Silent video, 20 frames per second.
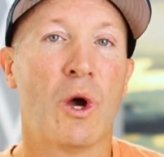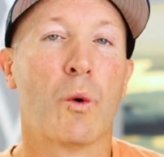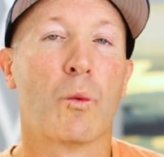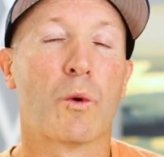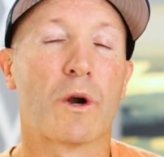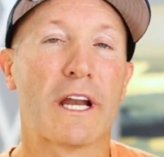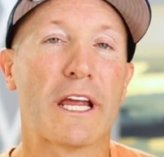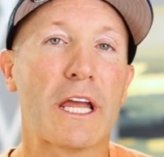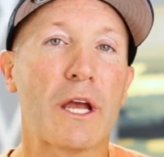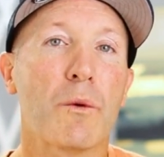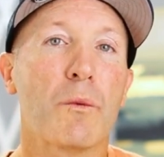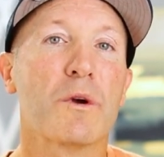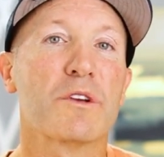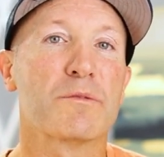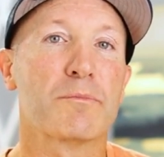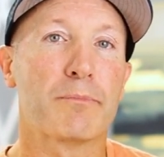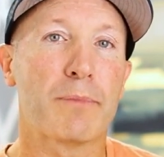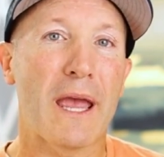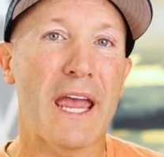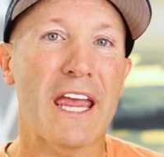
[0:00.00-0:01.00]
where it
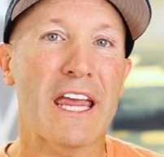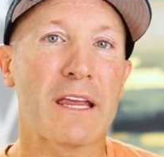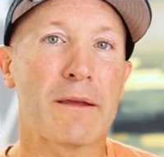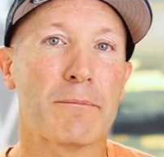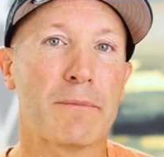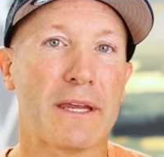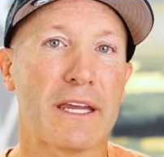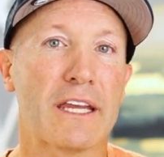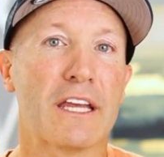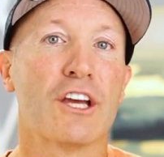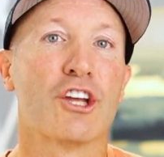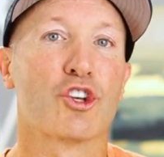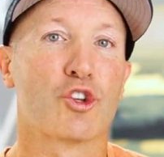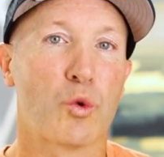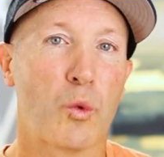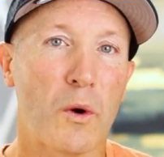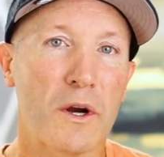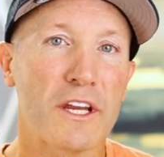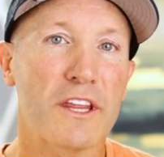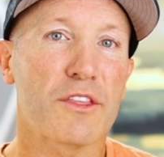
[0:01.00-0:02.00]
was paying me
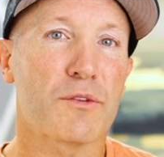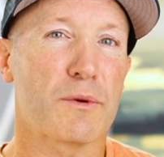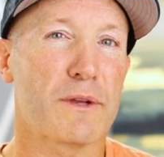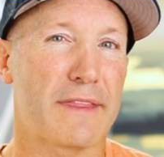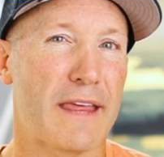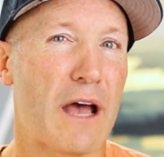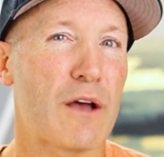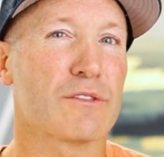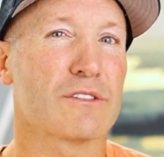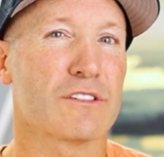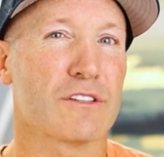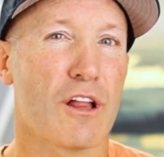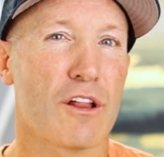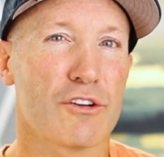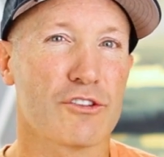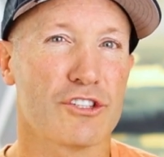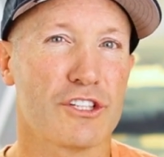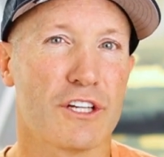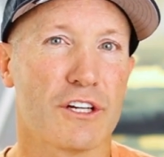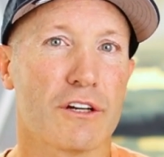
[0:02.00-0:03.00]

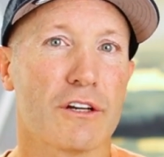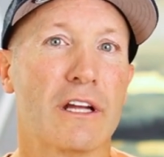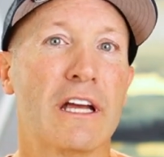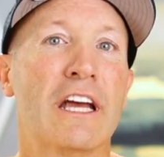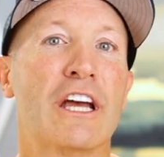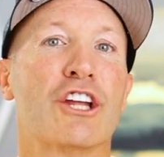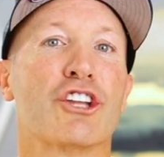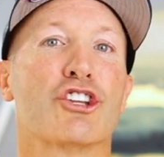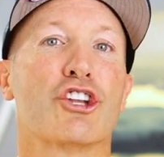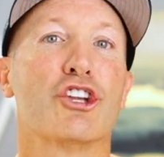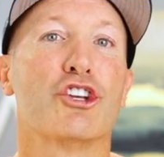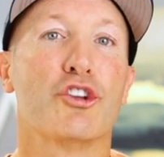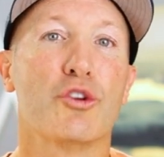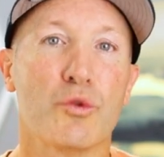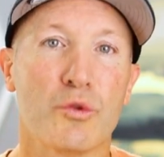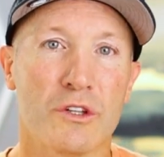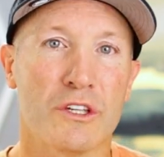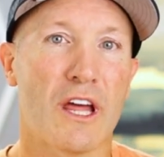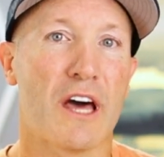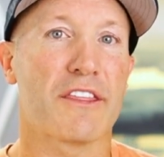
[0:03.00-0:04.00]
$23,000 a year to
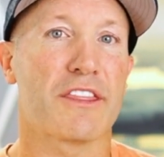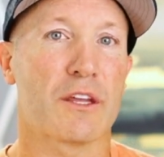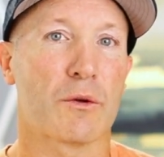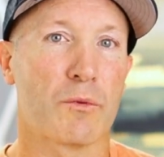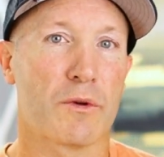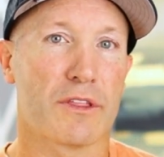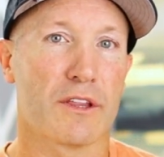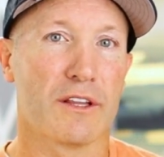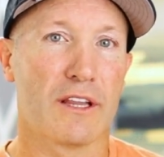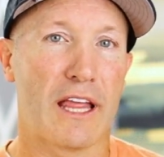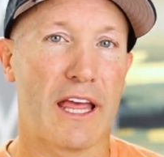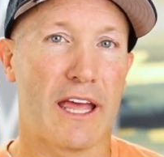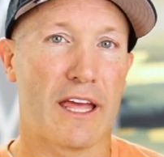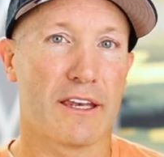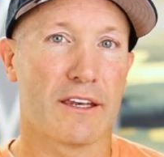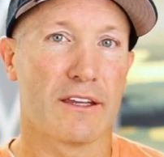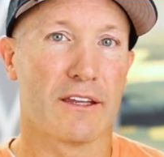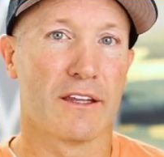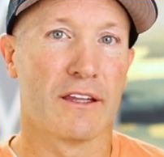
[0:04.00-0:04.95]
do nothing with the land.